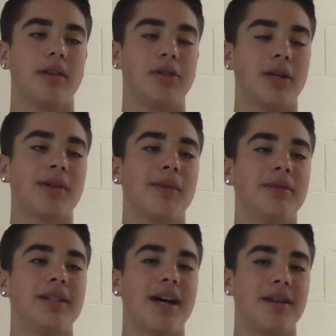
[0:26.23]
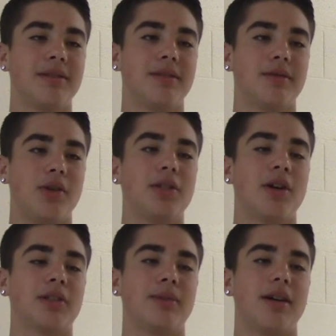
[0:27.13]
Jumping up and down? What are you
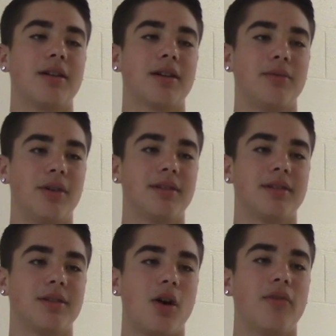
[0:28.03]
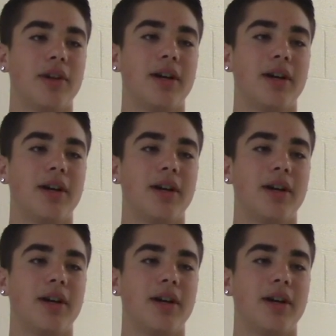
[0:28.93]
talking about? Come on, cough it